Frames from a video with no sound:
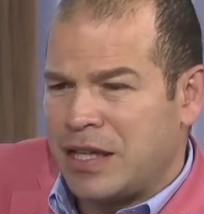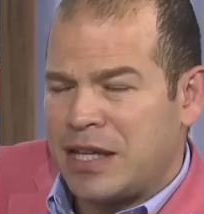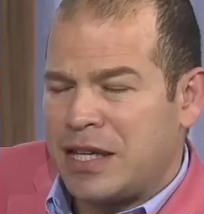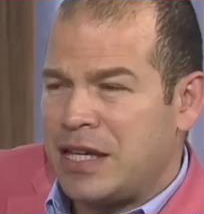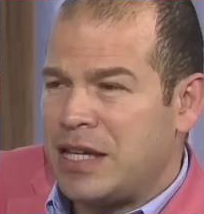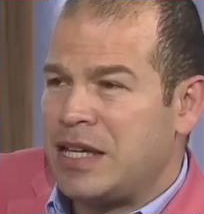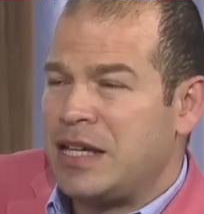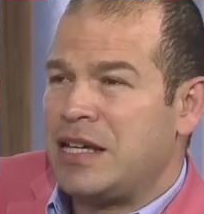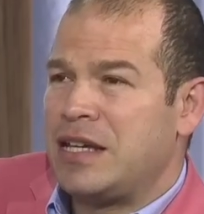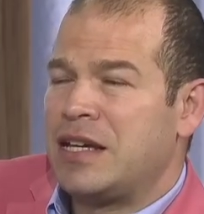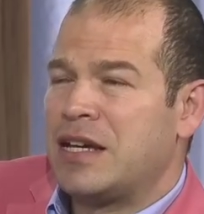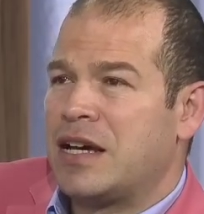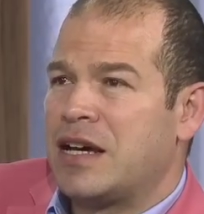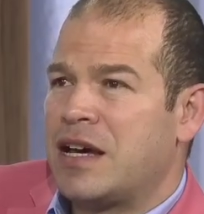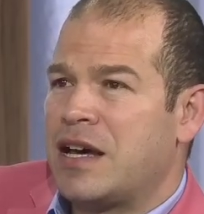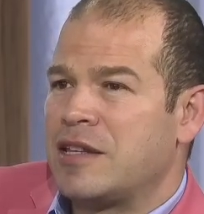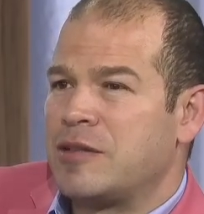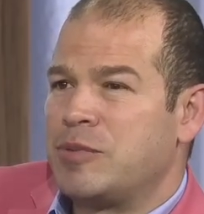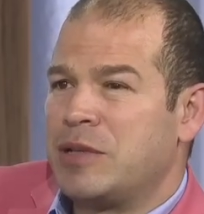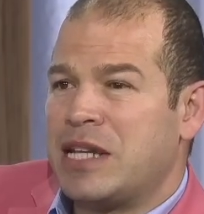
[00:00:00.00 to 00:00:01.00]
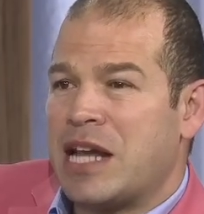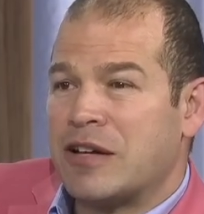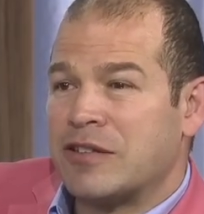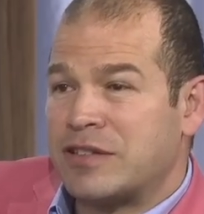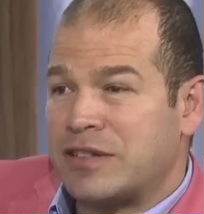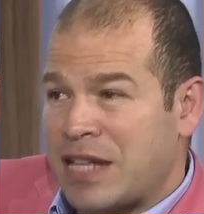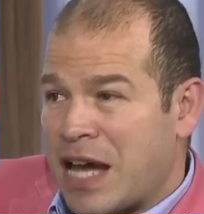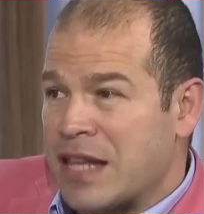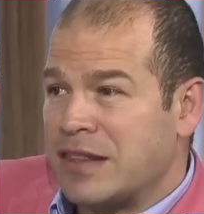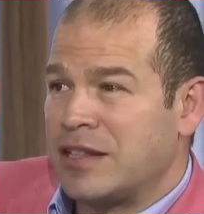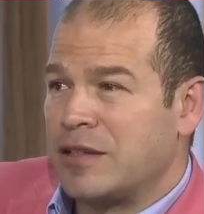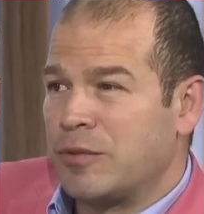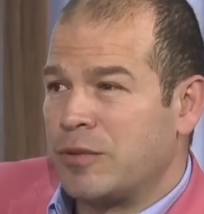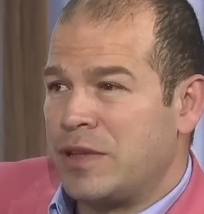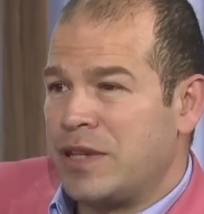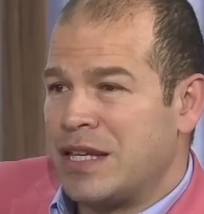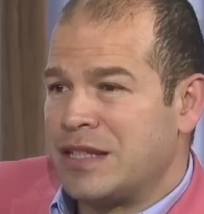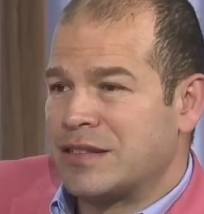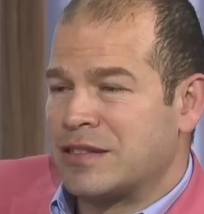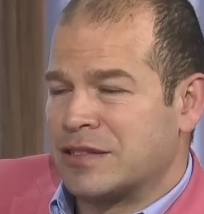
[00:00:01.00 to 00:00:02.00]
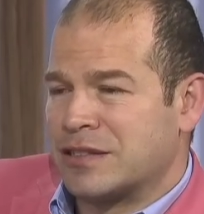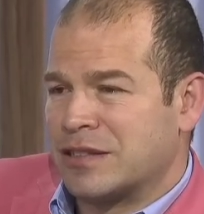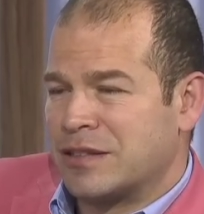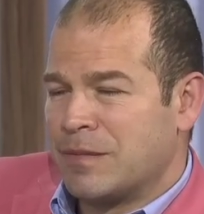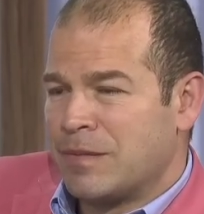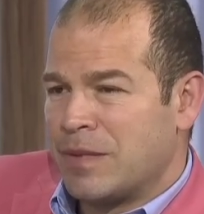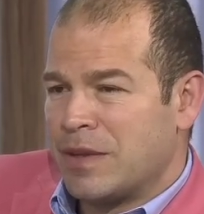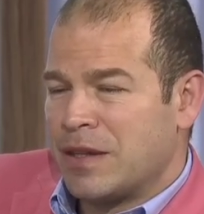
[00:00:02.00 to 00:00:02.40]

He has been outstanding with Inter,